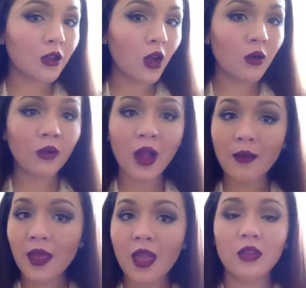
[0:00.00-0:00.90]
go
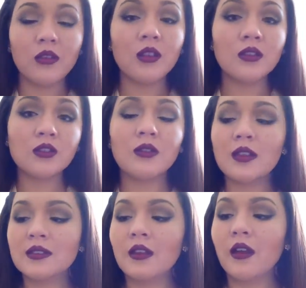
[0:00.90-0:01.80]
grab it and you can do
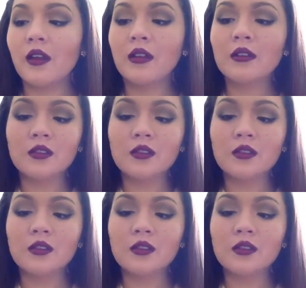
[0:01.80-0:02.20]
this look.